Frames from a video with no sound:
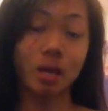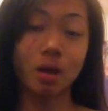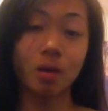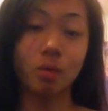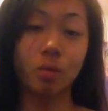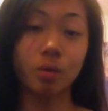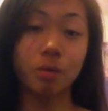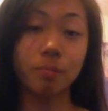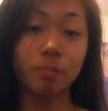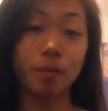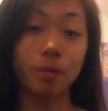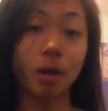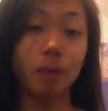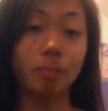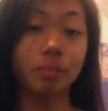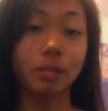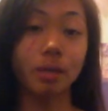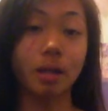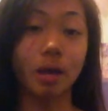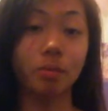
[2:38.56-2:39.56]
One
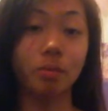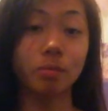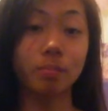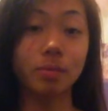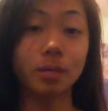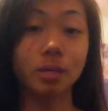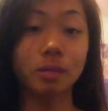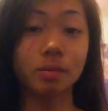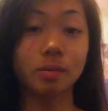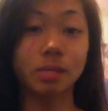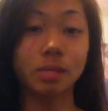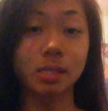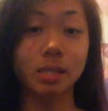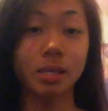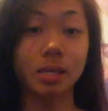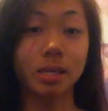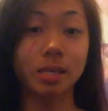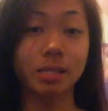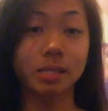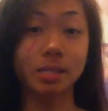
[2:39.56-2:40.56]
prop that I will be
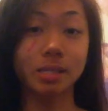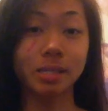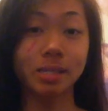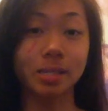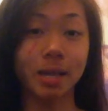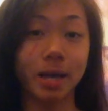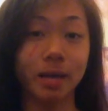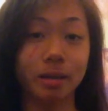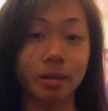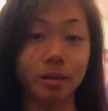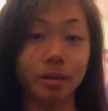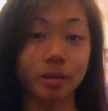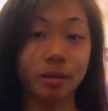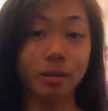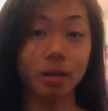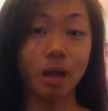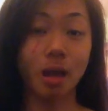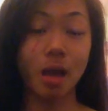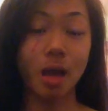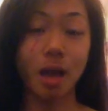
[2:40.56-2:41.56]
using is the
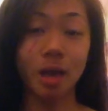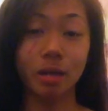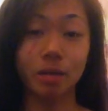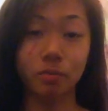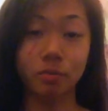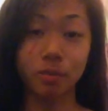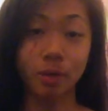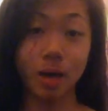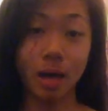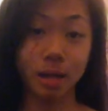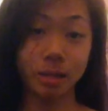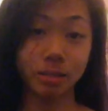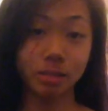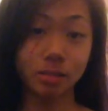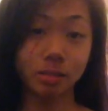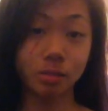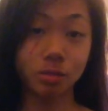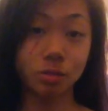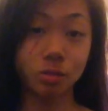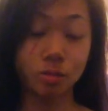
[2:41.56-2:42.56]
dagger, and it will add
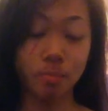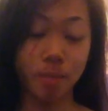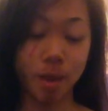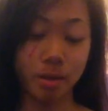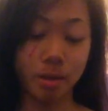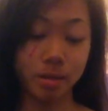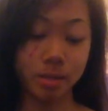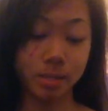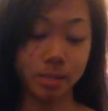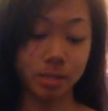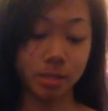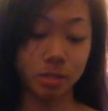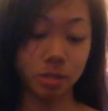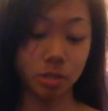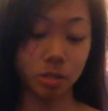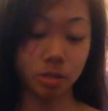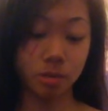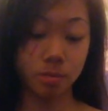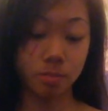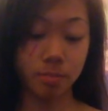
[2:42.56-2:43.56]
to the dramatic
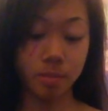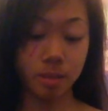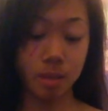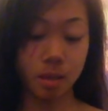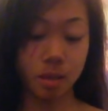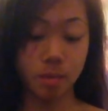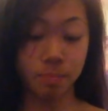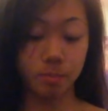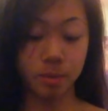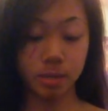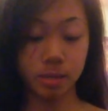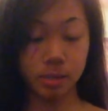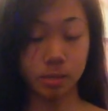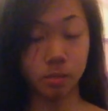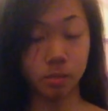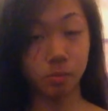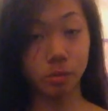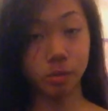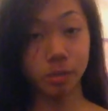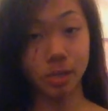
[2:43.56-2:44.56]
tension because
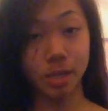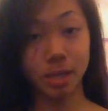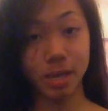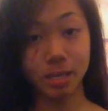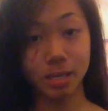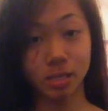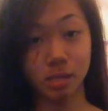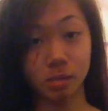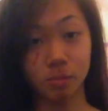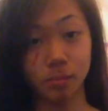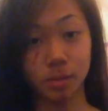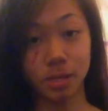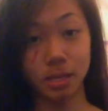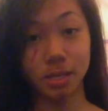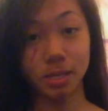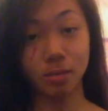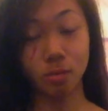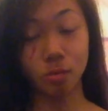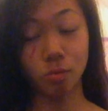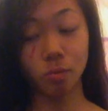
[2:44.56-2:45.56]
it will
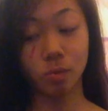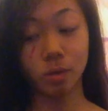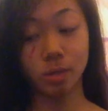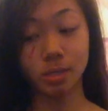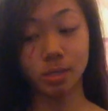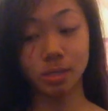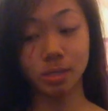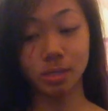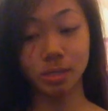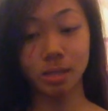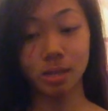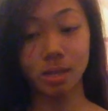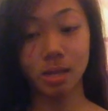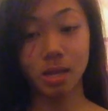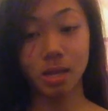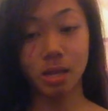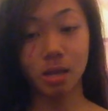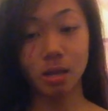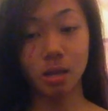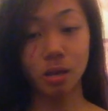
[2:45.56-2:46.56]
explain what
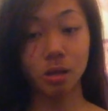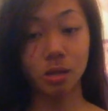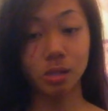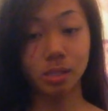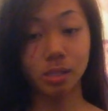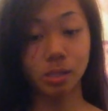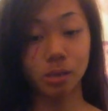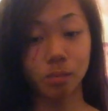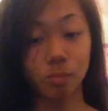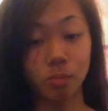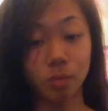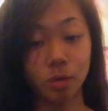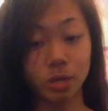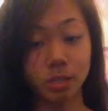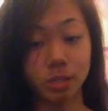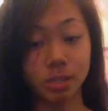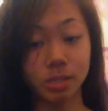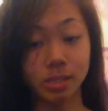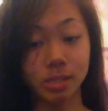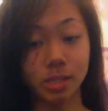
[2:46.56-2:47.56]
some
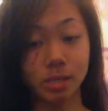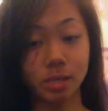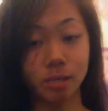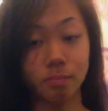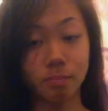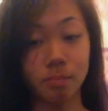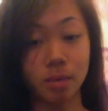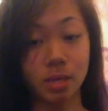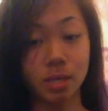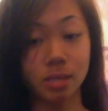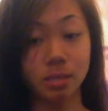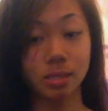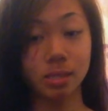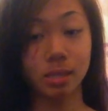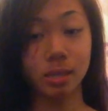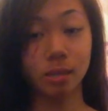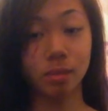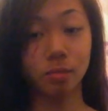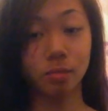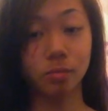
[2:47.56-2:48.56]
words in it means,
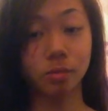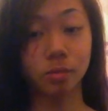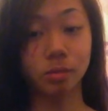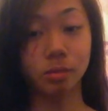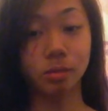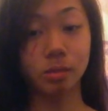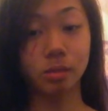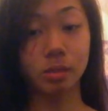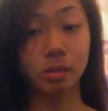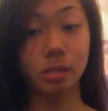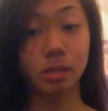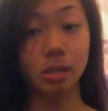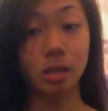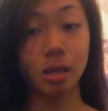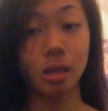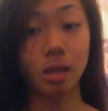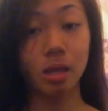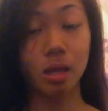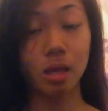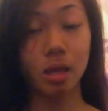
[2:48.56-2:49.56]
and it will
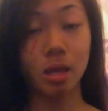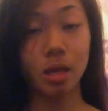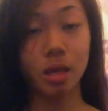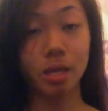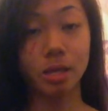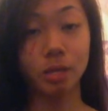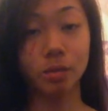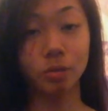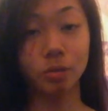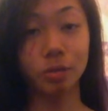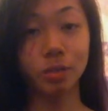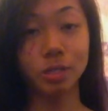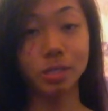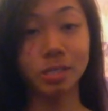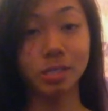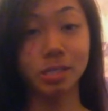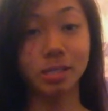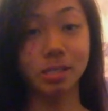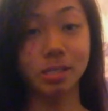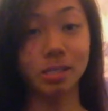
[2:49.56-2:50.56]

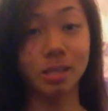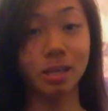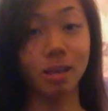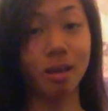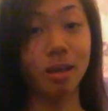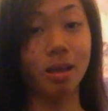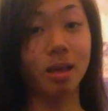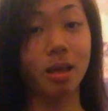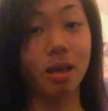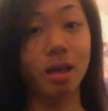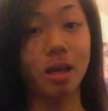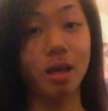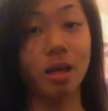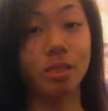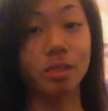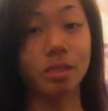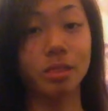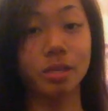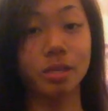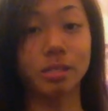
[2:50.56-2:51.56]
increase
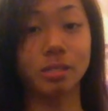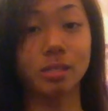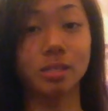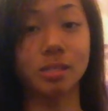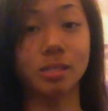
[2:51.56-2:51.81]
the